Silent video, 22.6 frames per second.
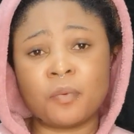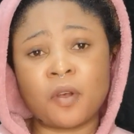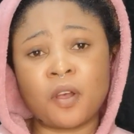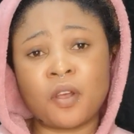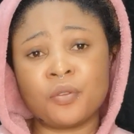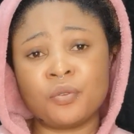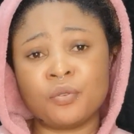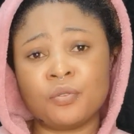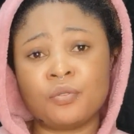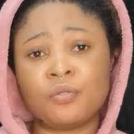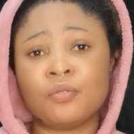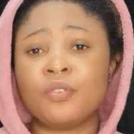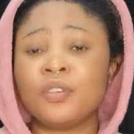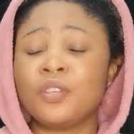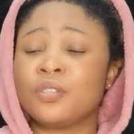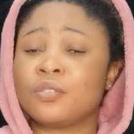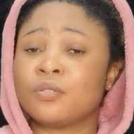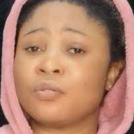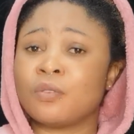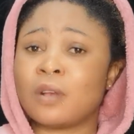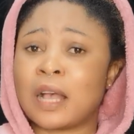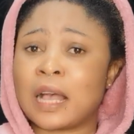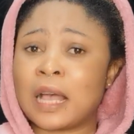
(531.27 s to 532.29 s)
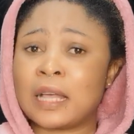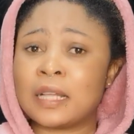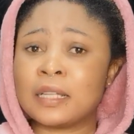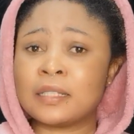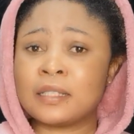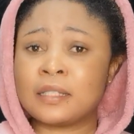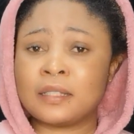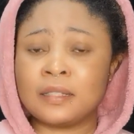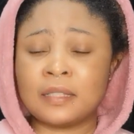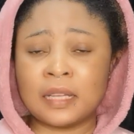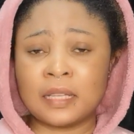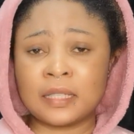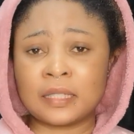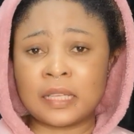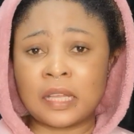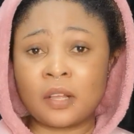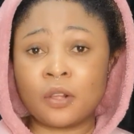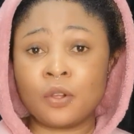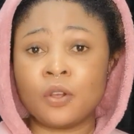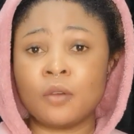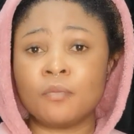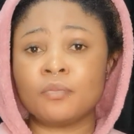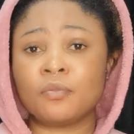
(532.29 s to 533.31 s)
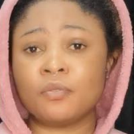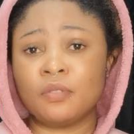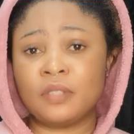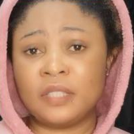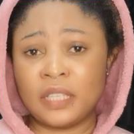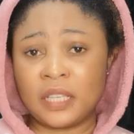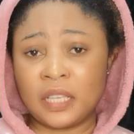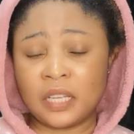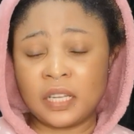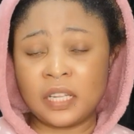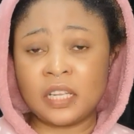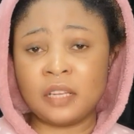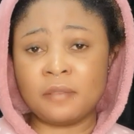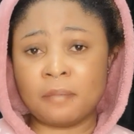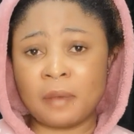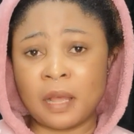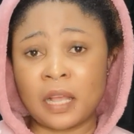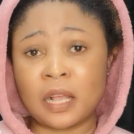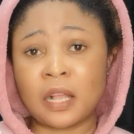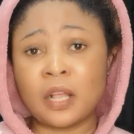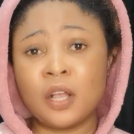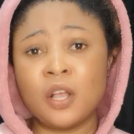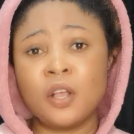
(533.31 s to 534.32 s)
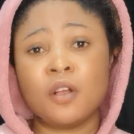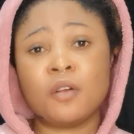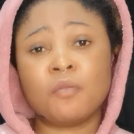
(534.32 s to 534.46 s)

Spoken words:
all you do is to add xanthan gum to thicken it the bag.